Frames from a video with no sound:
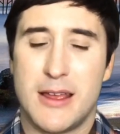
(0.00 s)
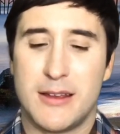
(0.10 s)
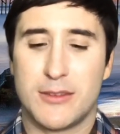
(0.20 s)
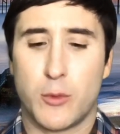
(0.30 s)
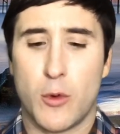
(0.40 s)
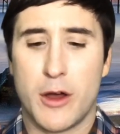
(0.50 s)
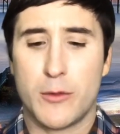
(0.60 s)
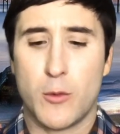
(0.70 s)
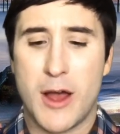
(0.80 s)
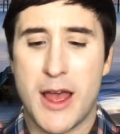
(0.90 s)
is
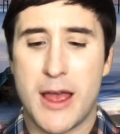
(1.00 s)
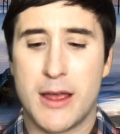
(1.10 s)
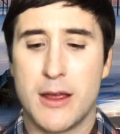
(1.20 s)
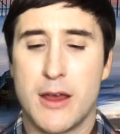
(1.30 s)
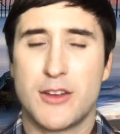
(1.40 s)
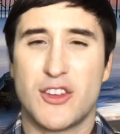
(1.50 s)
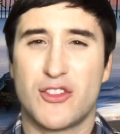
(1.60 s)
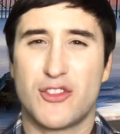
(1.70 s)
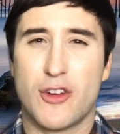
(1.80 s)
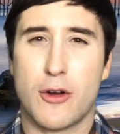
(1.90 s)
one way to
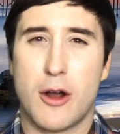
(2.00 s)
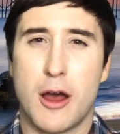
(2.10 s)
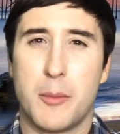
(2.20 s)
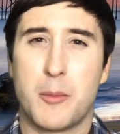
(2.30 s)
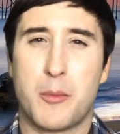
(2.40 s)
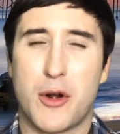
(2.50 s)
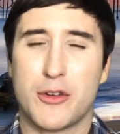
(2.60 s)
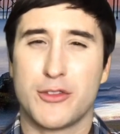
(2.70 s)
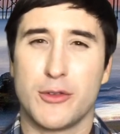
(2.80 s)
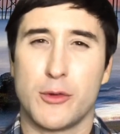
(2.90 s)
stir up
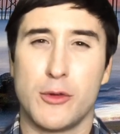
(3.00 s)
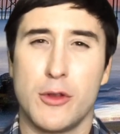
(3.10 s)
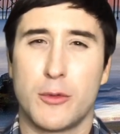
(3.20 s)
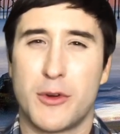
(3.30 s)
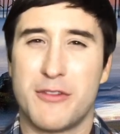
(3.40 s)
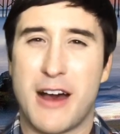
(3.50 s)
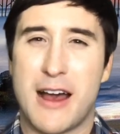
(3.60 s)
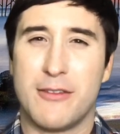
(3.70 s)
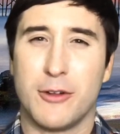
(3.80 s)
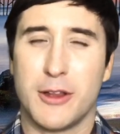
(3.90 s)
personal
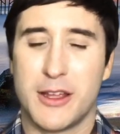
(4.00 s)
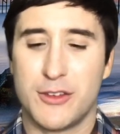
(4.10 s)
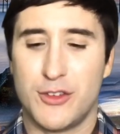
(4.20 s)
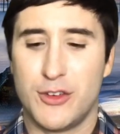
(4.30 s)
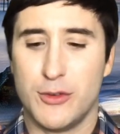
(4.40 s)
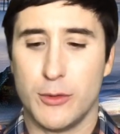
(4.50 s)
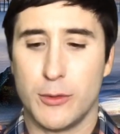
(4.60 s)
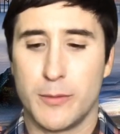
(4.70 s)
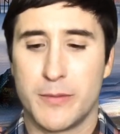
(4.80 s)
revival in you.